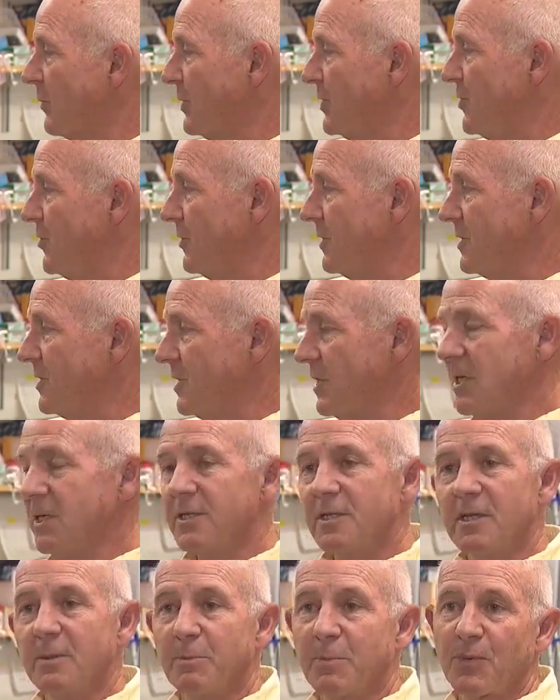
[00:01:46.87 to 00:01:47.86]
what you can
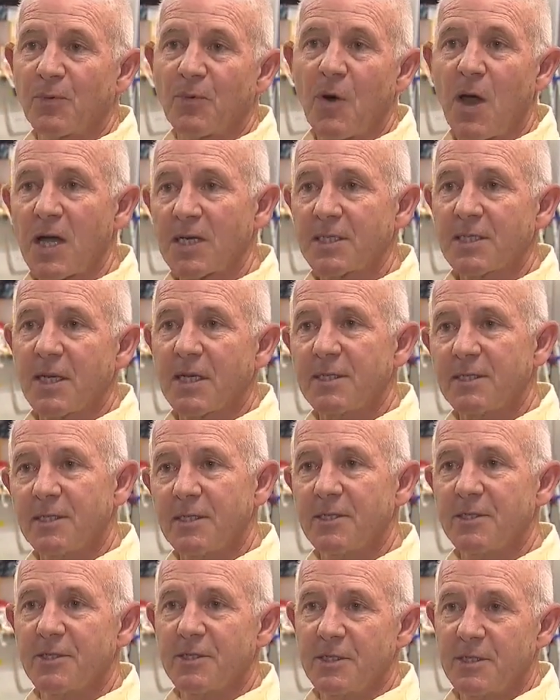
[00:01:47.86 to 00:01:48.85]
see is the
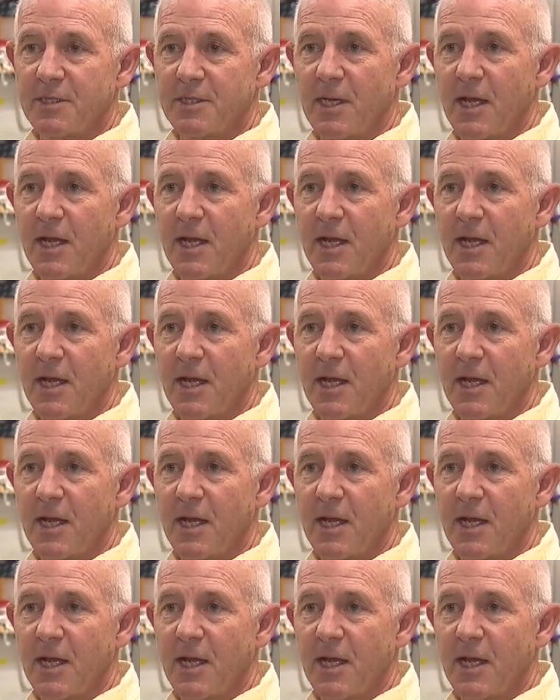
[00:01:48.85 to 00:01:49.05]
process is the